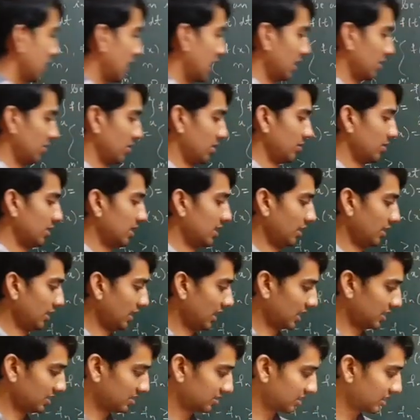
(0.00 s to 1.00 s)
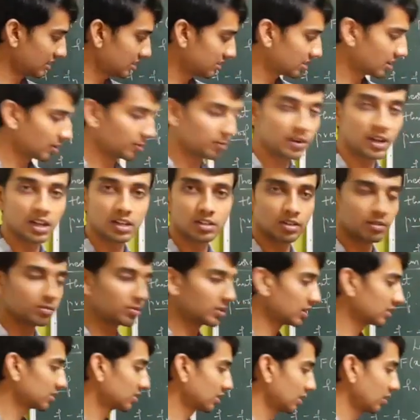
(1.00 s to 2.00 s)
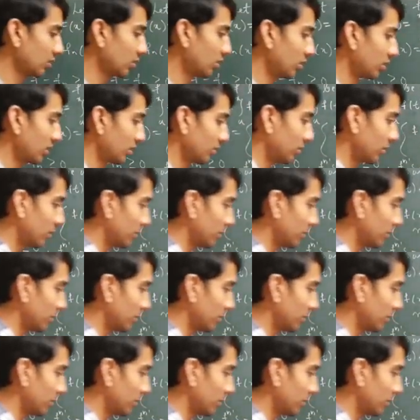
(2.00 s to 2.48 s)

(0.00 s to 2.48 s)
everywhere. And since f dash of x equal to f